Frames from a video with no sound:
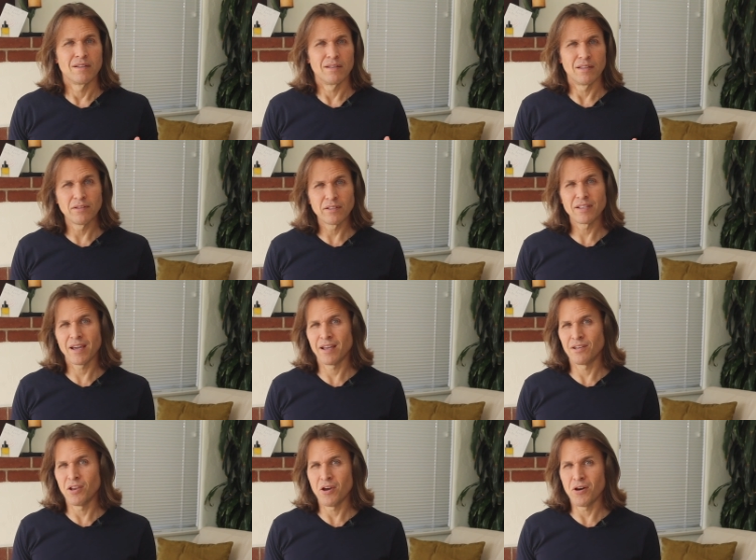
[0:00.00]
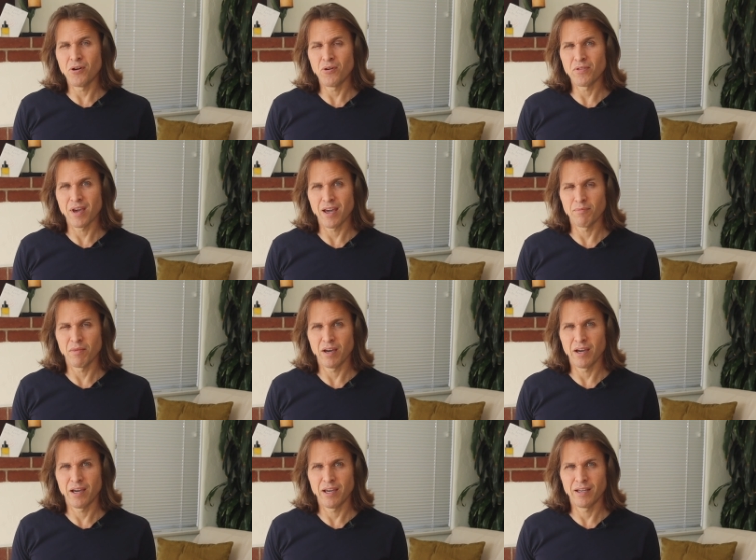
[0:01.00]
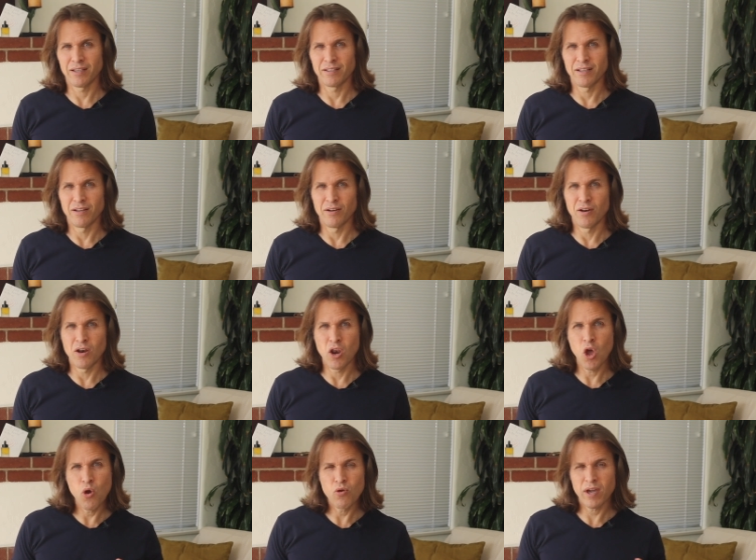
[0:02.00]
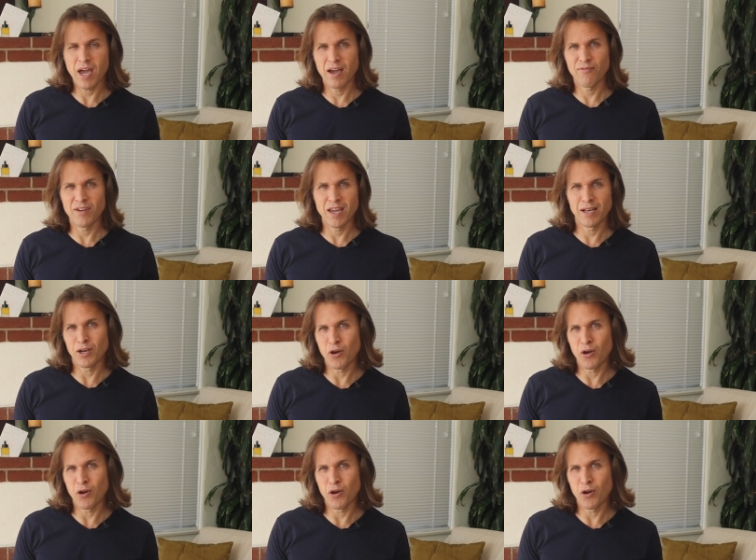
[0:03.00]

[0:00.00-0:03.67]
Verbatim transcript: Little did I know that my no caffeine,